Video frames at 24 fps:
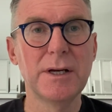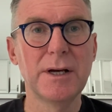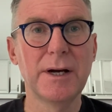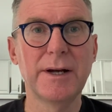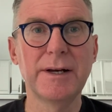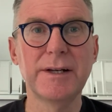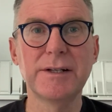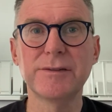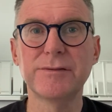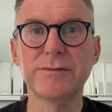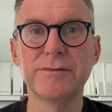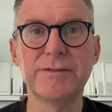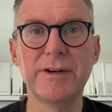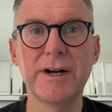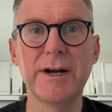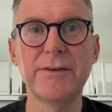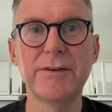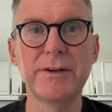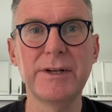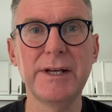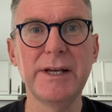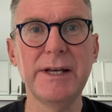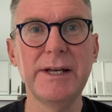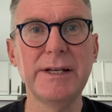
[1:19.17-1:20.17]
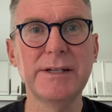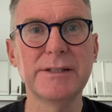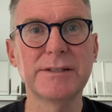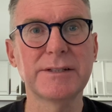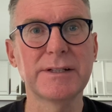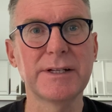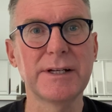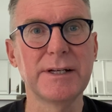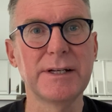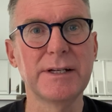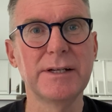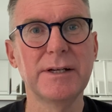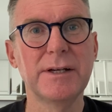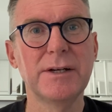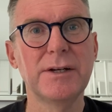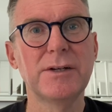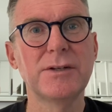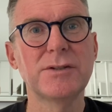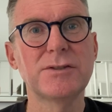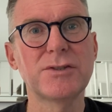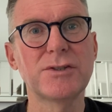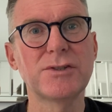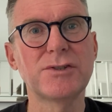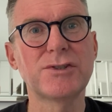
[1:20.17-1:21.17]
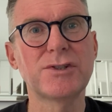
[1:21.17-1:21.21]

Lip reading: and it's very easy to